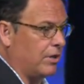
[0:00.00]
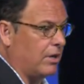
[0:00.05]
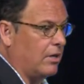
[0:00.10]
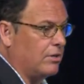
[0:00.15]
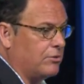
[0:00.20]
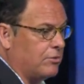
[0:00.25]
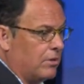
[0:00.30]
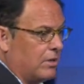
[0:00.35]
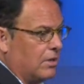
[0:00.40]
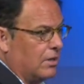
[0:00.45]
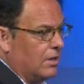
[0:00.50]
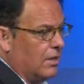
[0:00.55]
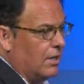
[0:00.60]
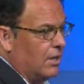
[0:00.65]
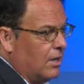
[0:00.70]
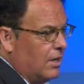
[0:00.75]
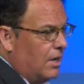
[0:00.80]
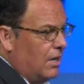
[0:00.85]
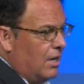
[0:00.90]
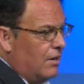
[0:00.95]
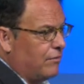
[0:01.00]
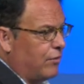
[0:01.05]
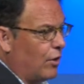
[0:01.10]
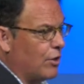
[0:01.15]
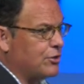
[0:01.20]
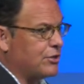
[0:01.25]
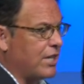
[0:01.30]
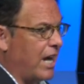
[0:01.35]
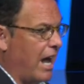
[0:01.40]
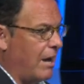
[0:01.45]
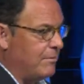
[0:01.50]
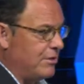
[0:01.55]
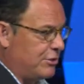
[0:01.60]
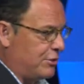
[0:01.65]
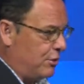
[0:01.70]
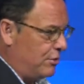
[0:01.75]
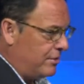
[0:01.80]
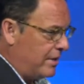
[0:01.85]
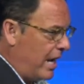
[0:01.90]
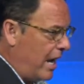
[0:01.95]
country. First time in
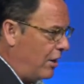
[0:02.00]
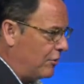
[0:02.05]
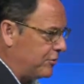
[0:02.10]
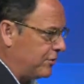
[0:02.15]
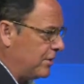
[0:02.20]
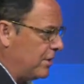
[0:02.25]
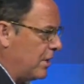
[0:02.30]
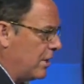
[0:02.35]
2,000